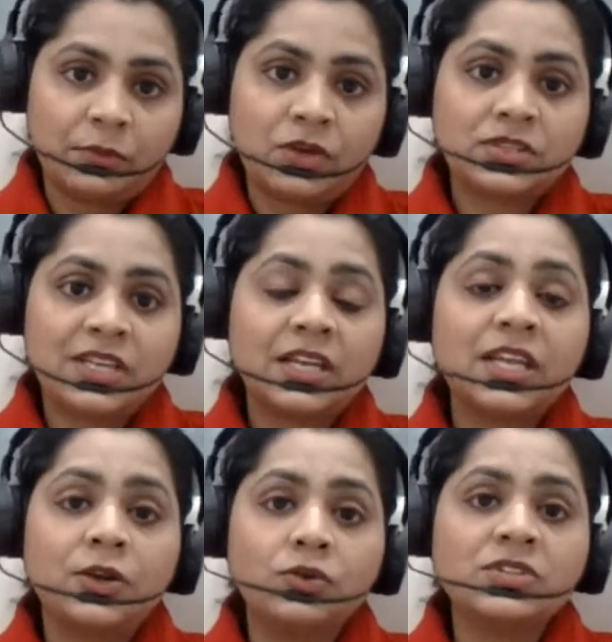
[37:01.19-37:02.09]
because then he
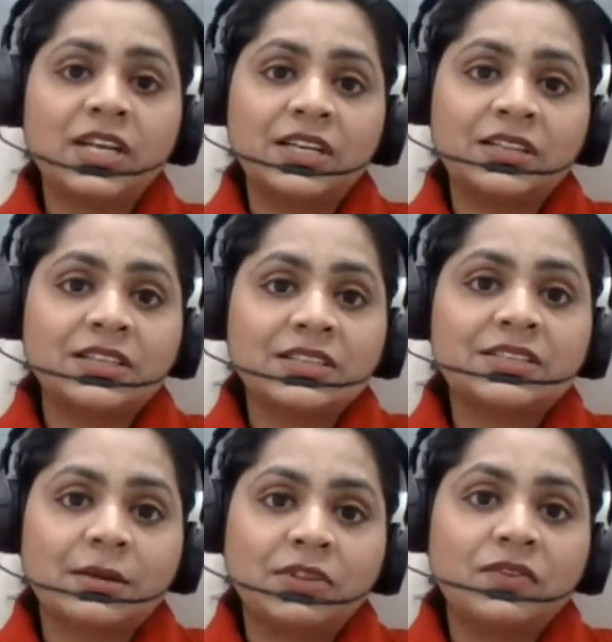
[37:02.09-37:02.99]
knows that this is
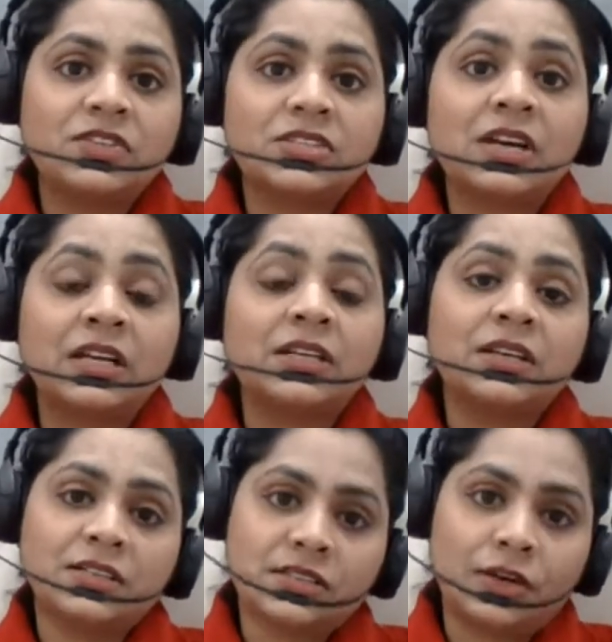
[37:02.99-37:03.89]
something which is under
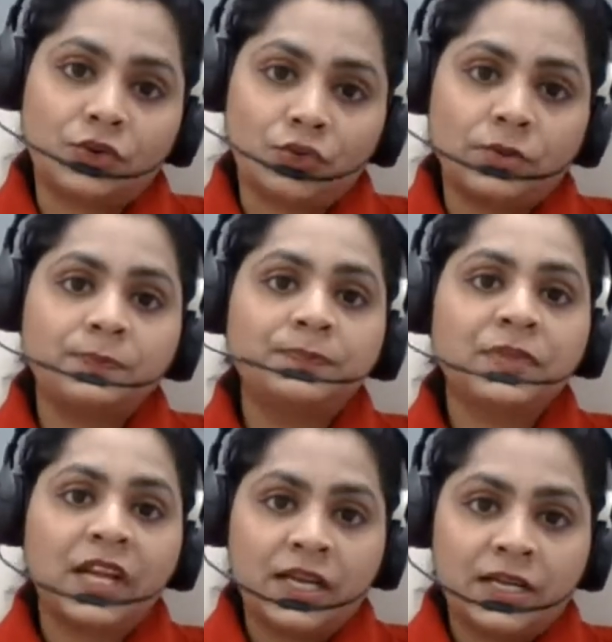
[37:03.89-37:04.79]
his control.
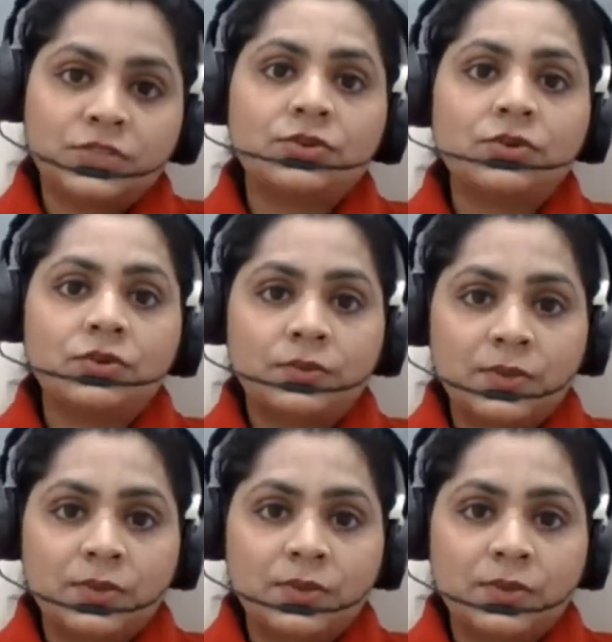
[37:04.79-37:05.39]
So